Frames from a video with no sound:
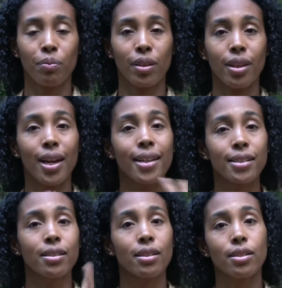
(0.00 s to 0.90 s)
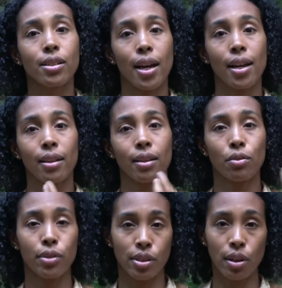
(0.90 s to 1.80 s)
the answers and the
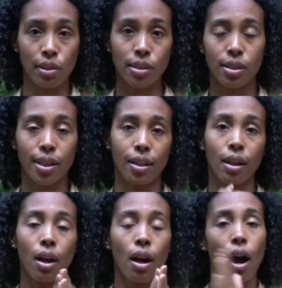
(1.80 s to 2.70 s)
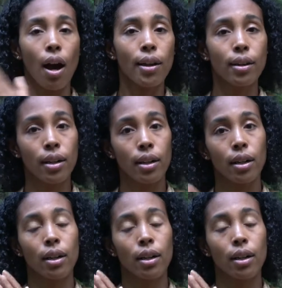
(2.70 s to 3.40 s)
results that other